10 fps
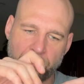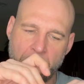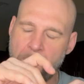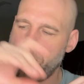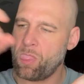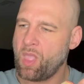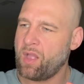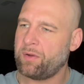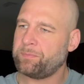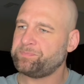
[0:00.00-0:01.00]

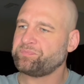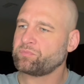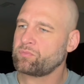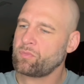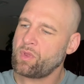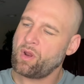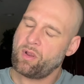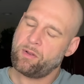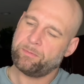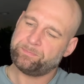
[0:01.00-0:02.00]

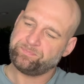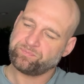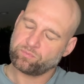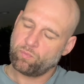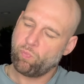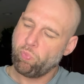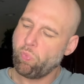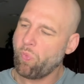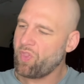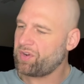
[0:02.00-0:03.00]

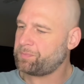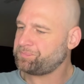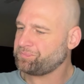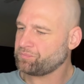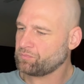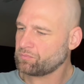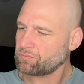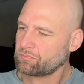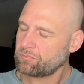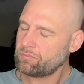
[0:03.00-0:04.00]

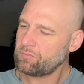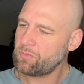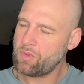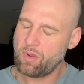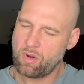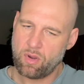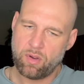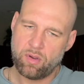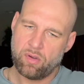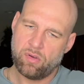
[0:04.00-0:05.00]

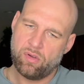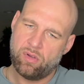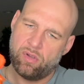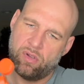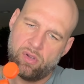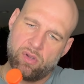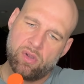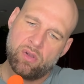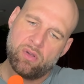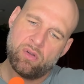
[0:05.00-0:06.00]

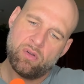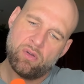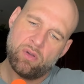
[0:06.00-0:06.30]
(silence)